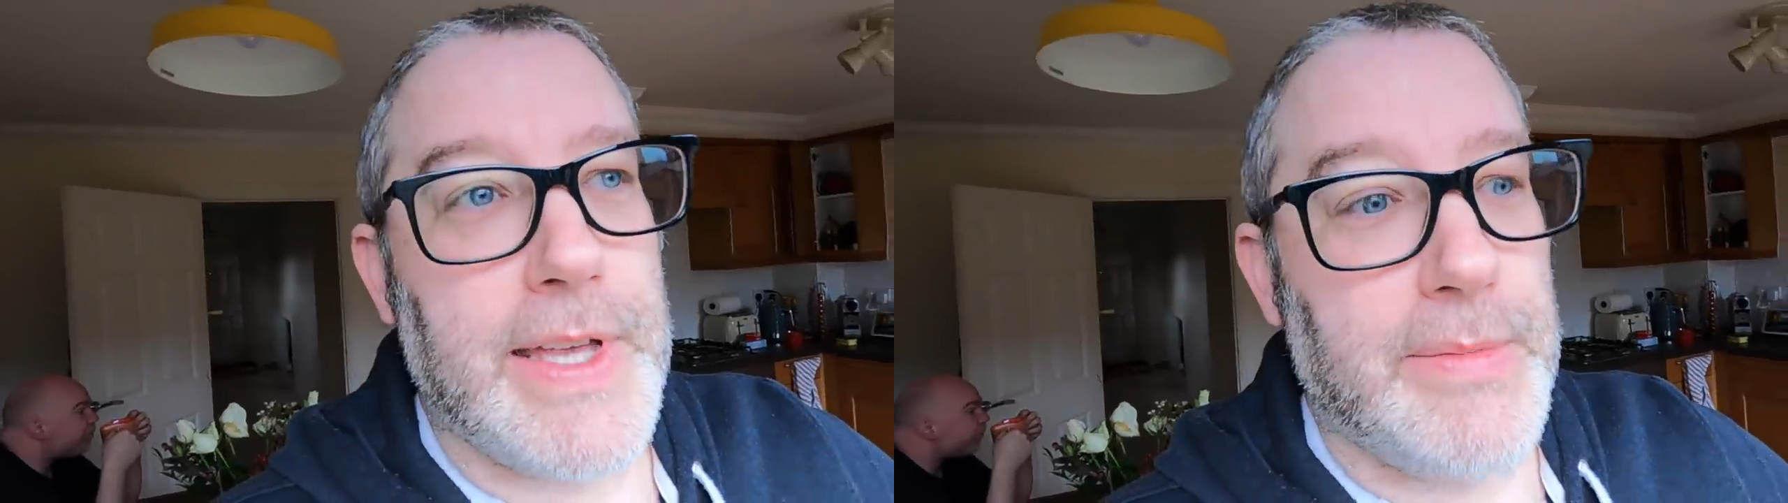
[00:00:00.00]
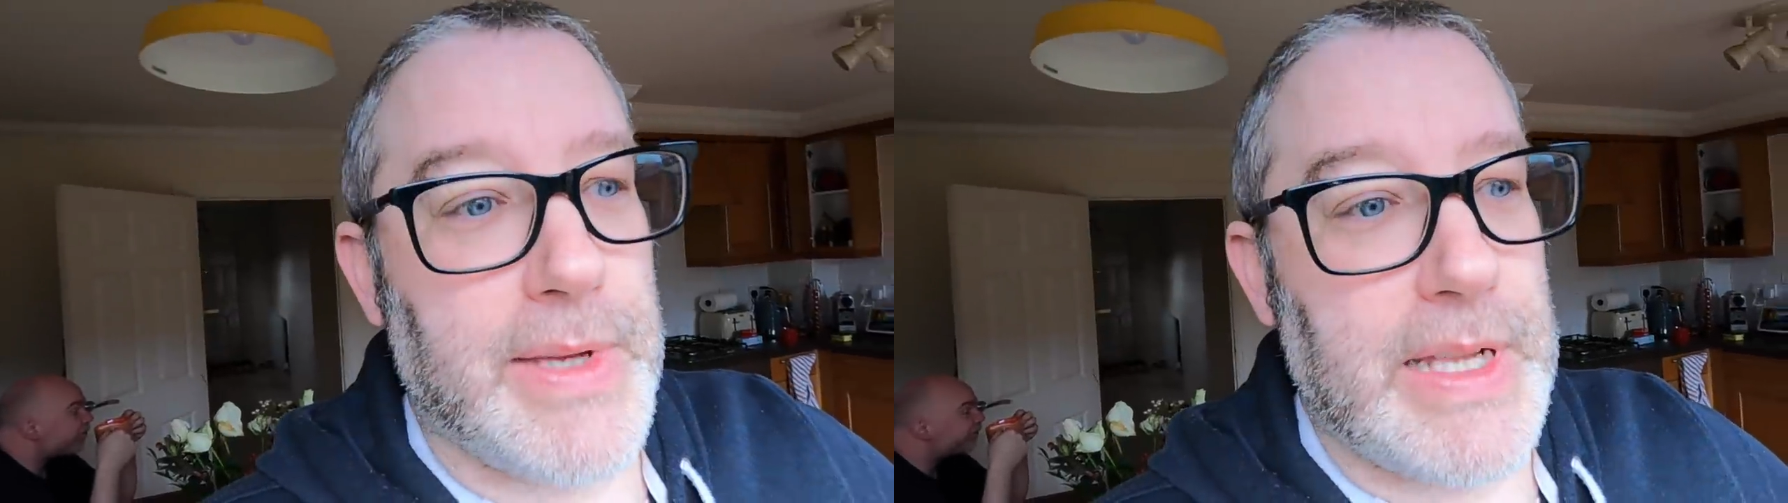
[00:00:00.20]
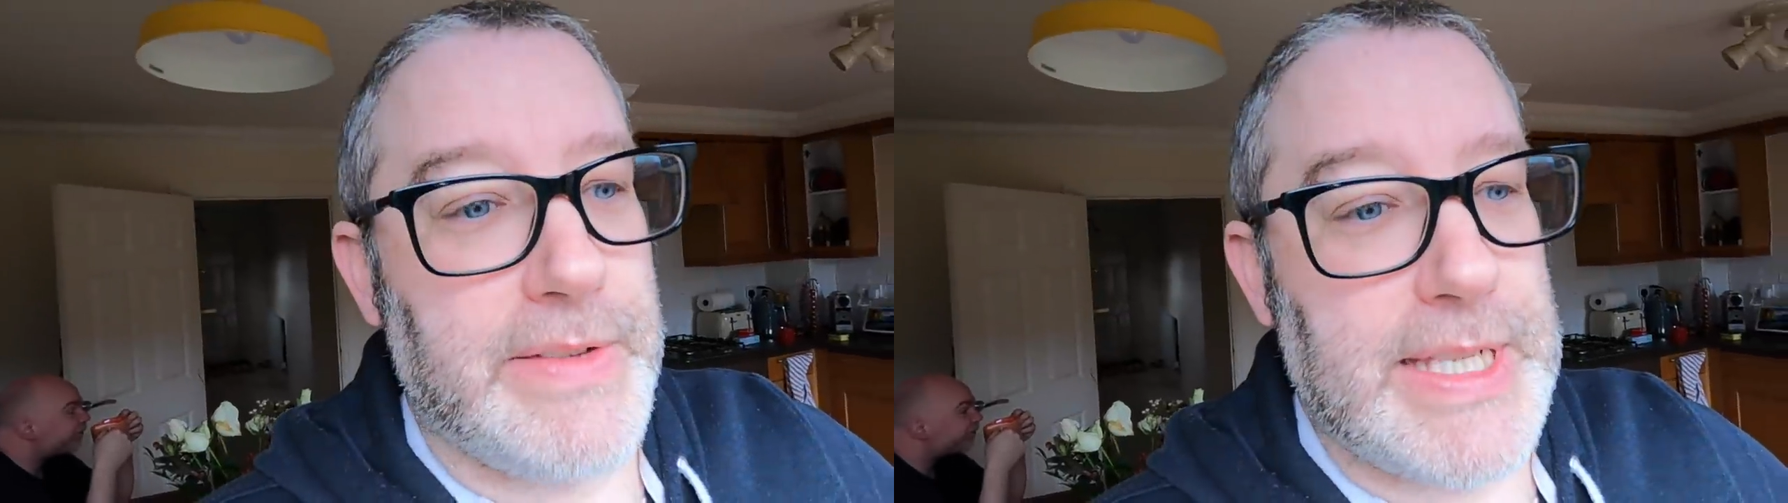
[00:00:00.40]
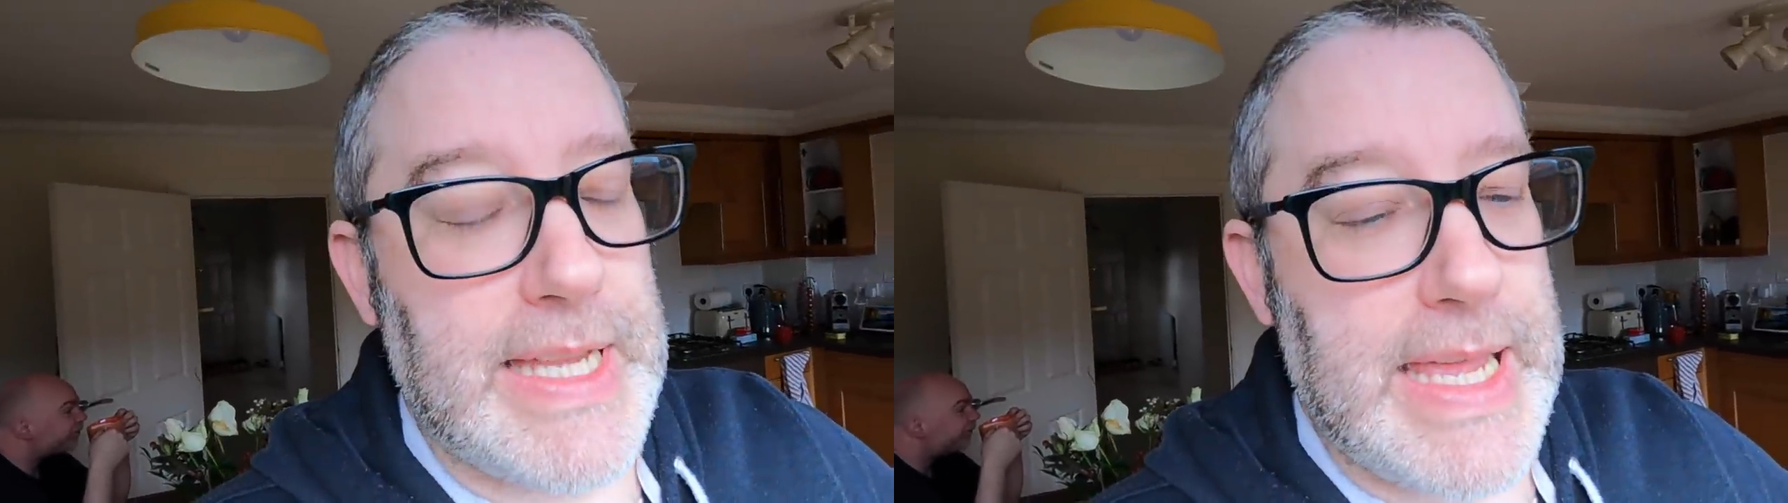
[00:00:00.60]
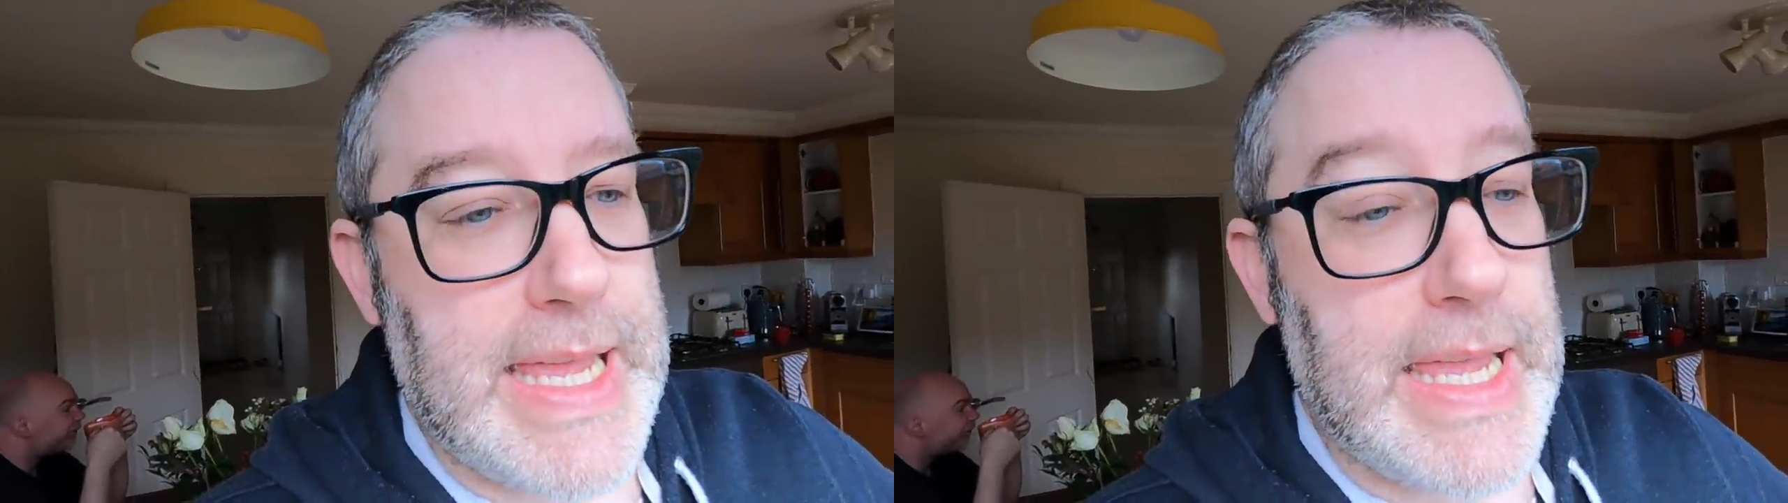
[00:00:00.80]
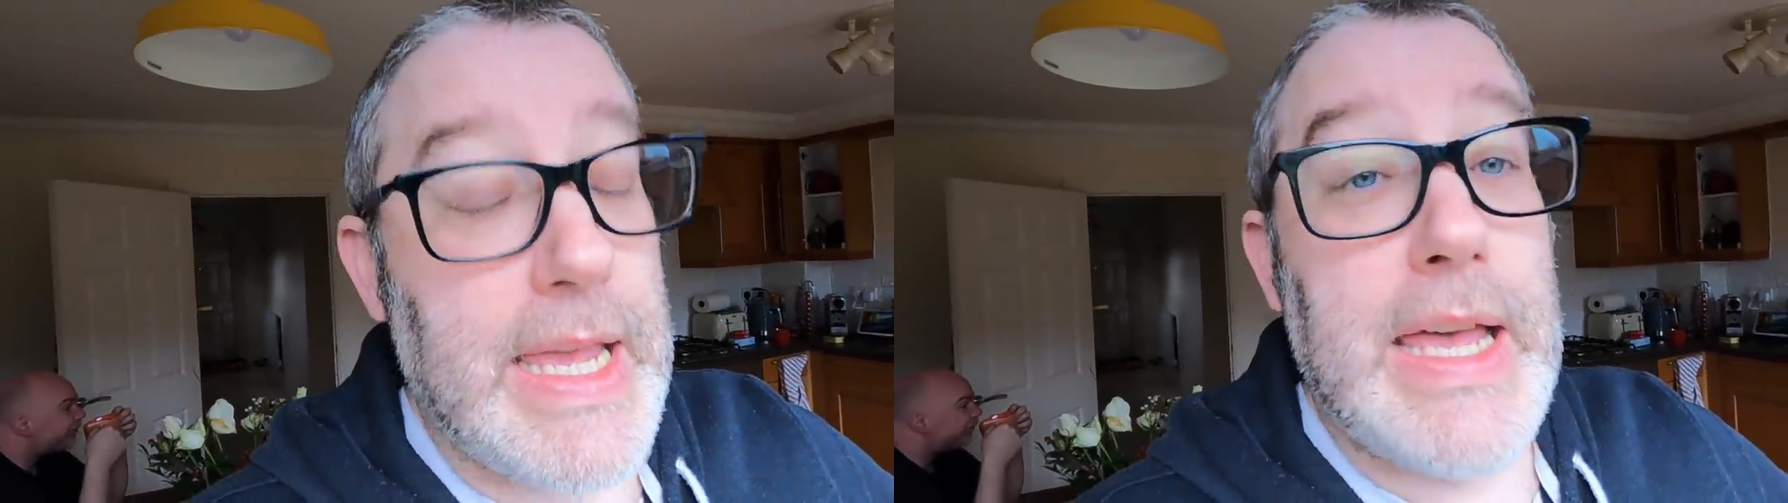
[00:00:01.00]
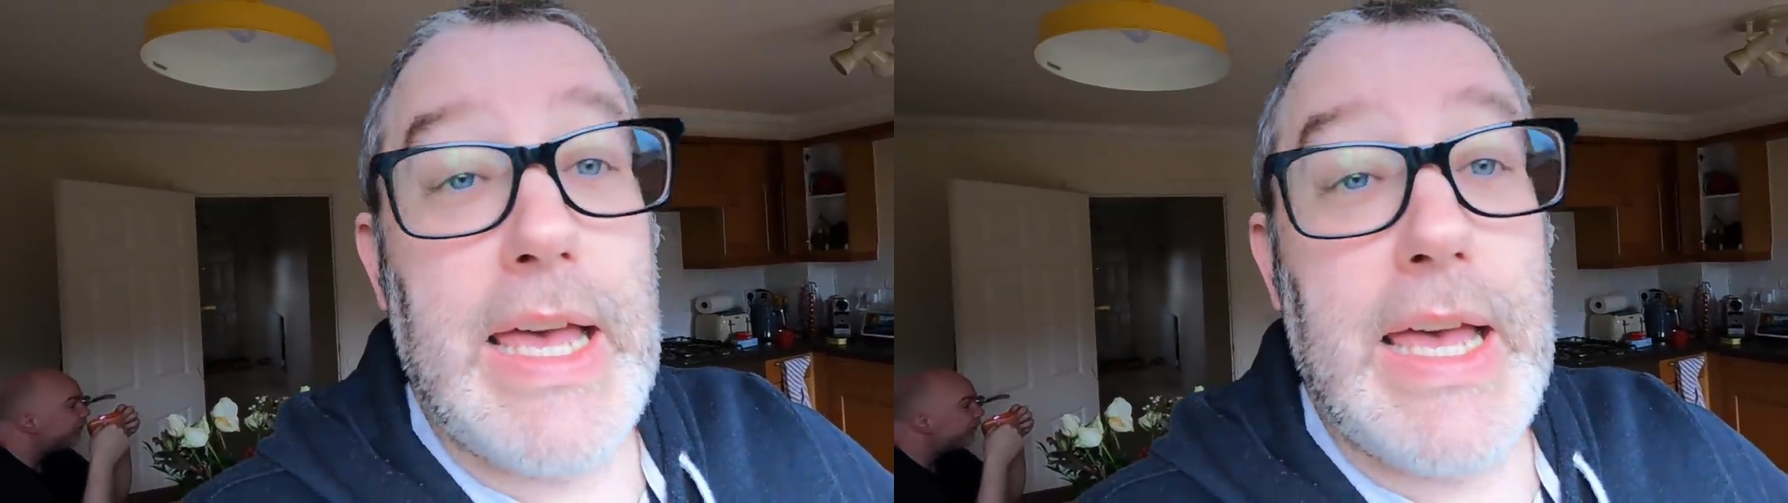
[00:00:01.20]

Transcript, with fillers: I'm going to have tea.